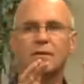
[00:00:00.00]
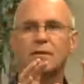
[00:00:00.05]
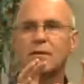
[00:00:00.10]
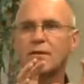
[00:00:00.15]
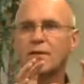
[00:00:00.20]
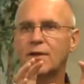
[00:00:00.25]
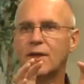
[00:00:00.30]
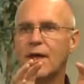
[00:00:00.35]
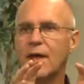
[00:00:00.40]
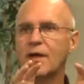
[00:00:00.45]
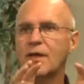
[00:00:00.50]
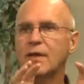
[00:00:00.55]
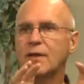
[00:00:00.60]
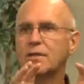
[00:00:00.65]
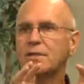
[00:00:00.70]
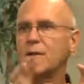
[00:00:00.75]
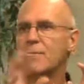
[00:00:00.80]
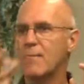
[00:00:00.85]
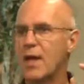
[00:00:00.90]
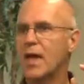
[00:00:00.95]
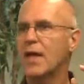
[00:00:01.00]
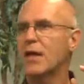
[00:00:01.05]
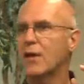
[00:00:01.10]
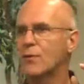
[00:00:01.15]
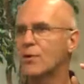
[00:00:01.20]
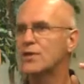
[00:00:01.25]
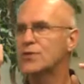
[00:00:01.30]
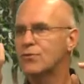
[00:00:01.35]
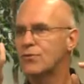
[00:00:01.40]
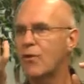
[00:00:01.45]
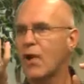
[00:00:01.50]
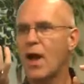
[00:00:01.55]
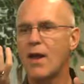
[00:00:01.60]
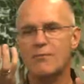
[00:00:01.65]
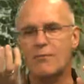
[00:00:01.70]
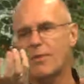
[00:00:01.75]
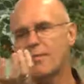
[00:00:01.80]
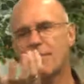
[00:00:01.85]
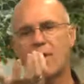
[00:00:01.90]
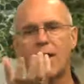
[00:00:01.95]
Okay? A tomato is
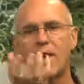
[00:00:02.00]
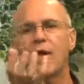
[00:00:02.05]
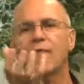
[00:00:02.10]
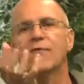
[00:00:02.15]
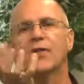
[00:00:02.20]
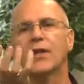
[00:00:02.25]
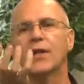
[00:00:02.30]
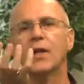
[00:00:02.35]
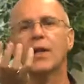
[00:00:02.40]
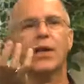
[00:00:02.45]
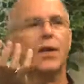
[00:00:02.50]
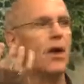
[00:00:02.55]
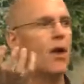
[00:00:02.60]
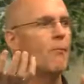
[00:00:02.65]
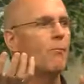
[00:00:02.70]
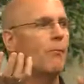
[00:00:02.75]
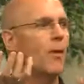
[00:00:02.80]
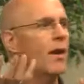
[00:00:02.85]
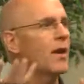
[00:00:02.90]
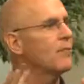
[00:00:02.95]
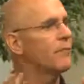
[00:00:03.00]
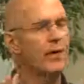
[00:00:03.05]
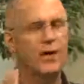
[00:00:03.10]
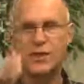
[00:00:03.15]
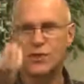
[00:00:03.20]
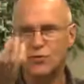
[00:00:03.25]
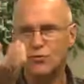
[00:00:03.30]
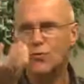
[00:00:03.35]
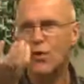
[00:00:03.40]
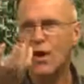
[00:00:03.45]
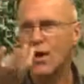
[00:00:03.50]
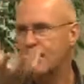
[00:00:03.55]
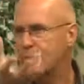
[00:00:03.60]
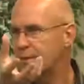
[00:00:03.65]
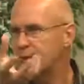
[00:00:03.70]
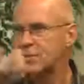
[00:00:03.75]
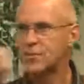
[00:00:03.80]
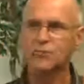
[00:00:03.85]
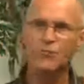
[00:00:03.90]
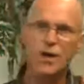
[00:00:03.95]
ripe. It might have a little lump on it, but it's
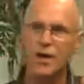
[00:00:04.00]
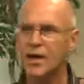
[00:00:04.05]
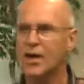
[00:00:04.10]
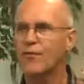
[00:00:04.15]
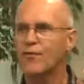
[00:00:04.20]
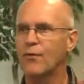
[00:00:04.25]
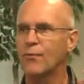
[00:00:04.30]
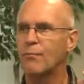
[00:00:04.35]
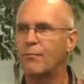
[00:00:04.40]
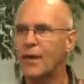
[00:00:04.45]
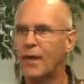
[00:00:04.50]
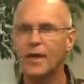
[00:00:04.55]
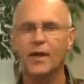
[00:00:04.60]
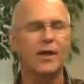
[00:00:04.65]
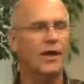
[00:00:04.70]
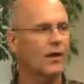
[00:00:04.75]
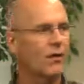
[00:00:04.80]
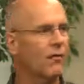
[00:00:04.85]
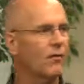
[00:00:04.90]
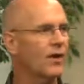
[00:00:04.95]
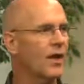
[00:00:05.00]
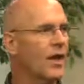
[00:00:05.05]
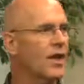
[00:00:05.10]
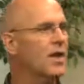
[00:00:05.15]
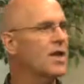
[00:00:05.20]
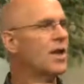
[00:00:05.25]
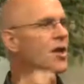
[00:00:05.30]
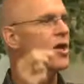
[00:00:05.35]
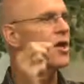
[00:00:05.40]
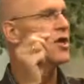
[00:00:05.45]
ripe. It's ready for picking. Okay?